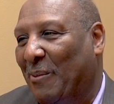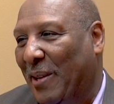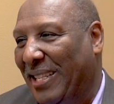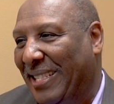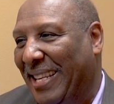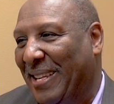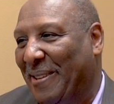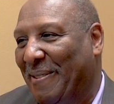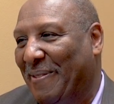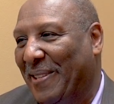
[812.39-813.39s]
Wayne State
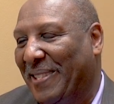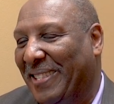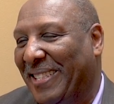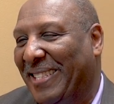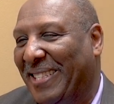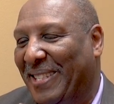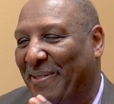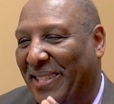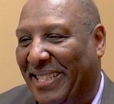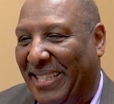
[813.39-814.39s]
University. She
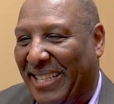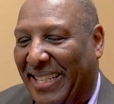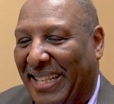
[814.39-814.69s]
went to